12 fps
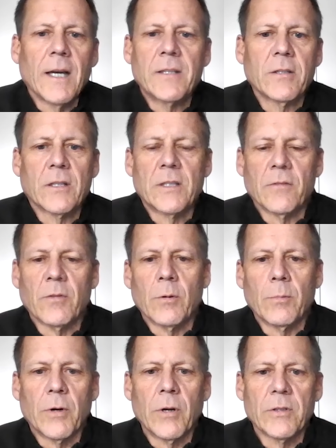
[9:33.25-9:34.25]
I took a
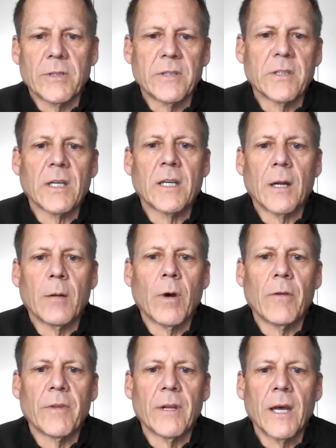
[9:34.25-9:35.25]
different approach. I said, cut them
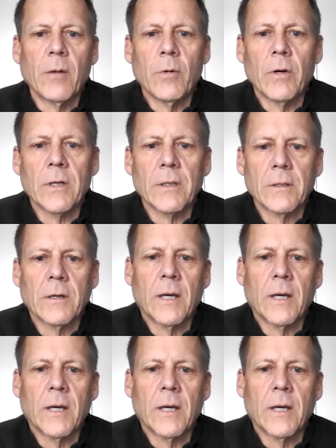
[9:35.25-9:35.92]
off the network.